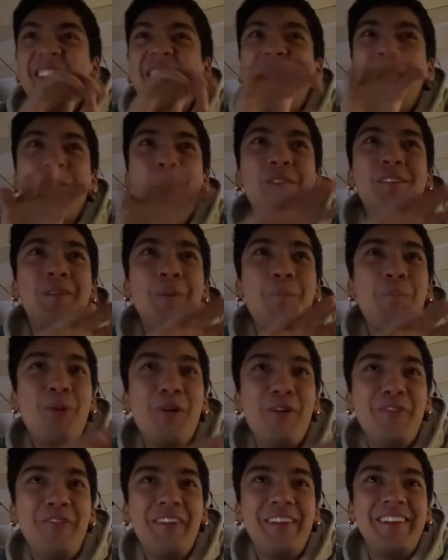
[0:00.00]
It was the
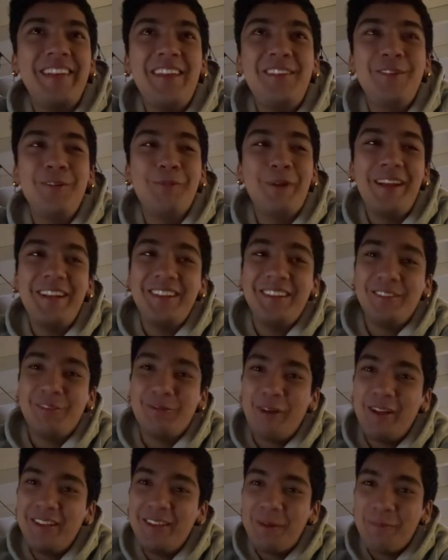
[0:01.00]
perfect day to rate,
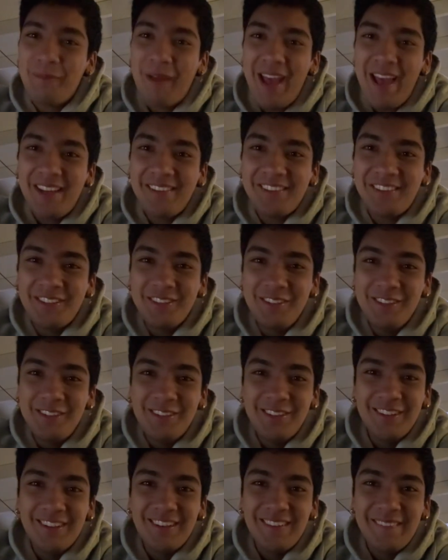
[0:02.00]
rent a band
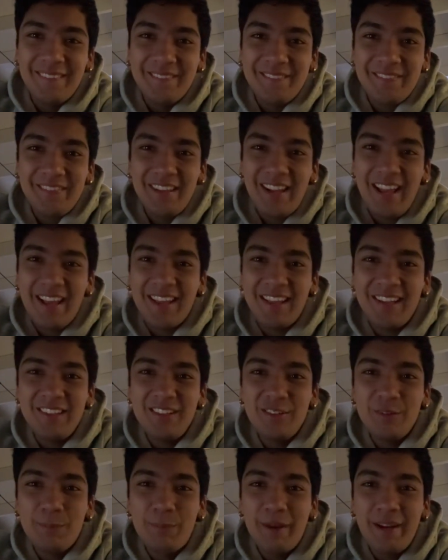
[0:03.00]
too, like it
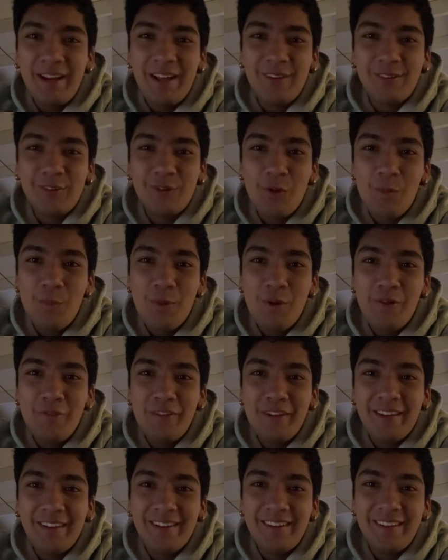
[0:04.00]
just played out so
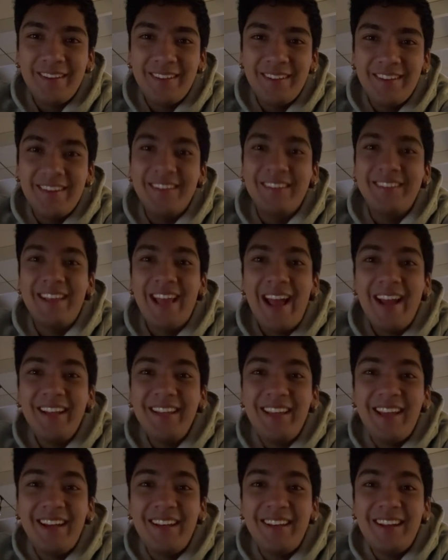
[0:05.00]
perfectly. Danny
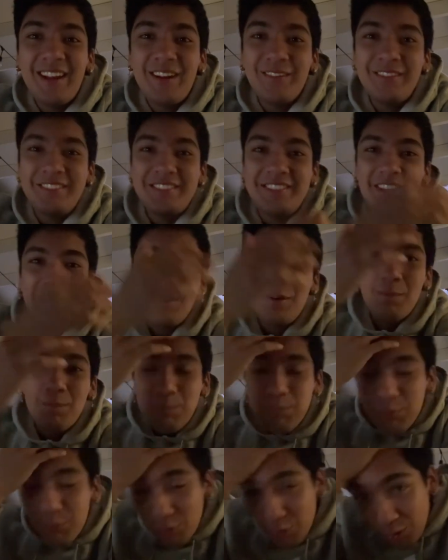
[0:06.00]
getting out of jail,
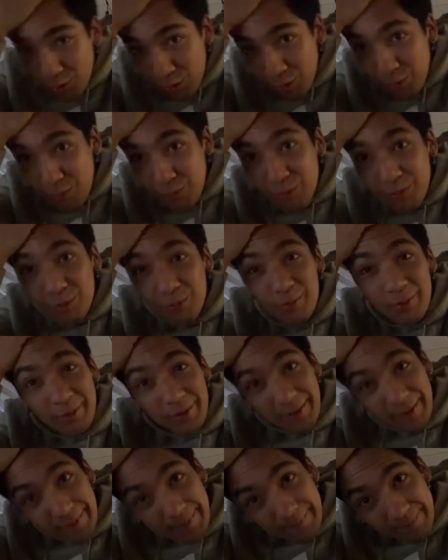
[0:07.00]
bro.
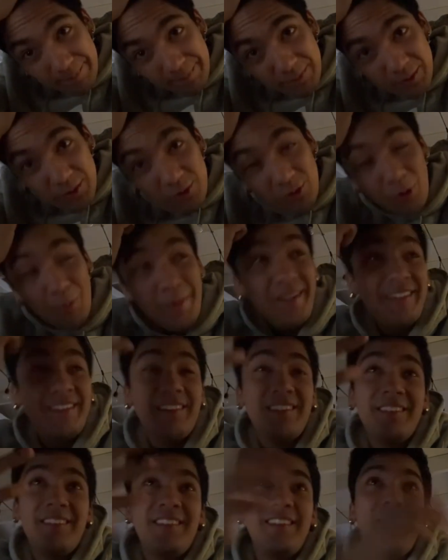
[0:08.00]
So many
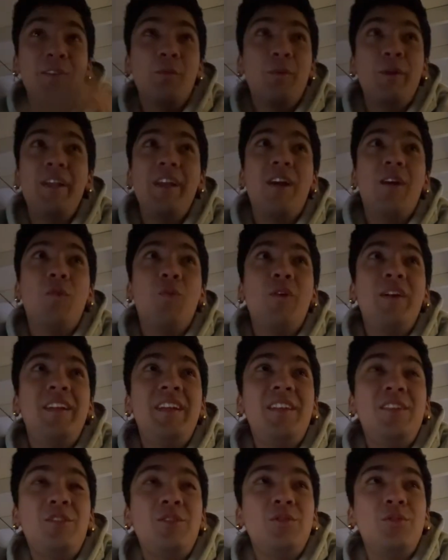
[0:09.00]
things. See, we we
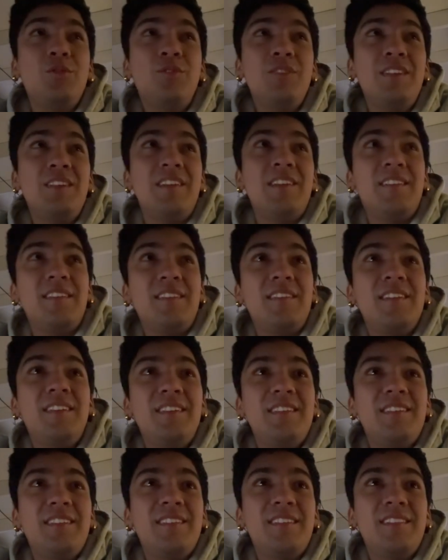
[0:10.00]
need to do these
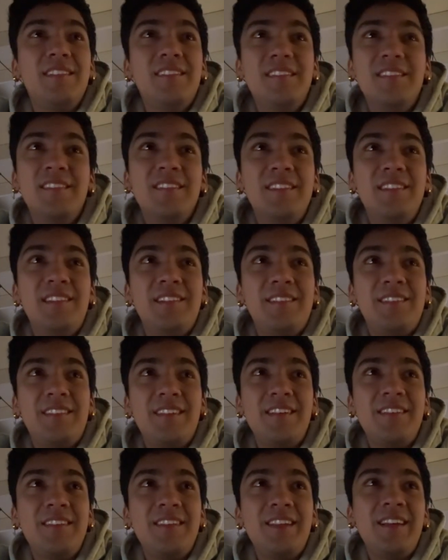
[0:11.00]
these these
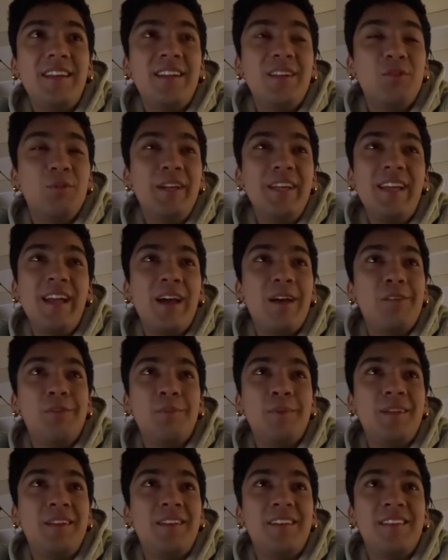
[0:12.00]
Sunday recaps
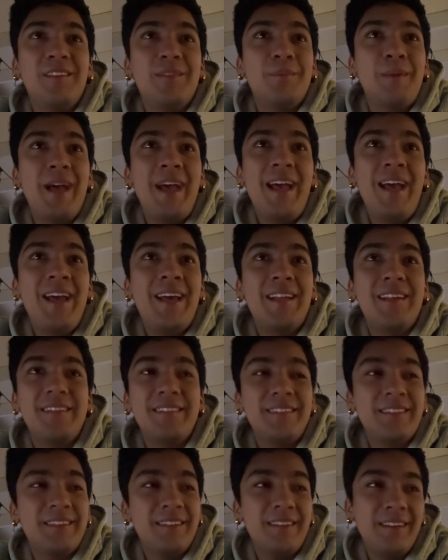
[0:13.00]
because man,